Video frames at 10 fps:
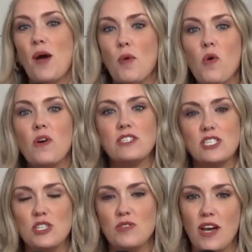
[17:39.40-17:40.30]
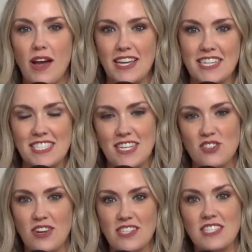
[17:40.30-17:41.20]
Or just you, the audience, and I
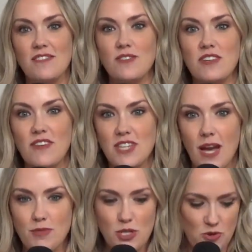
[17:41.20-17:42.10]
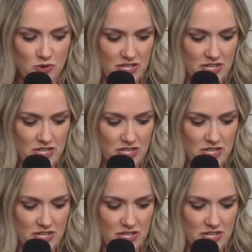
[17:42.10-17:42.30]
try not to give you enough time to Google